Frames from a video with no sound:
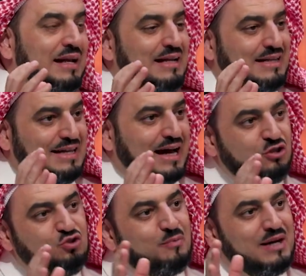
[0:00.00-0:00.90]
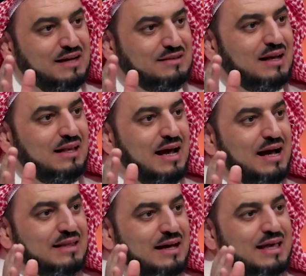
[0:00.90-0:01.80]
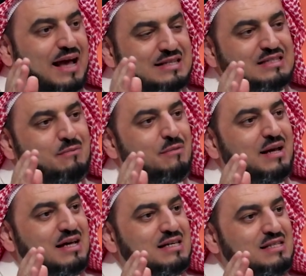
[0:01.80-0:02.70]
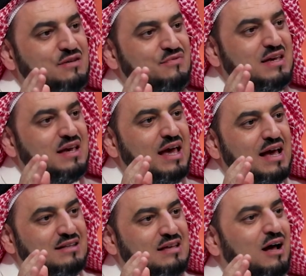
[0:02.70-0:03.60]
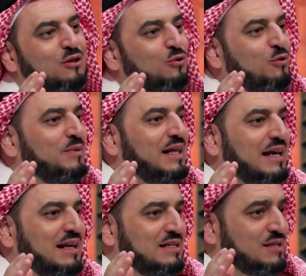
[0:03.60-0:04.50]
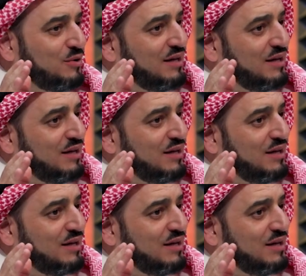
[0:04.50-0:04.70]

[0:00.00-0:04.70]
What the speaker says: that their progress was fundamentally tied to breaking free from the church and religion.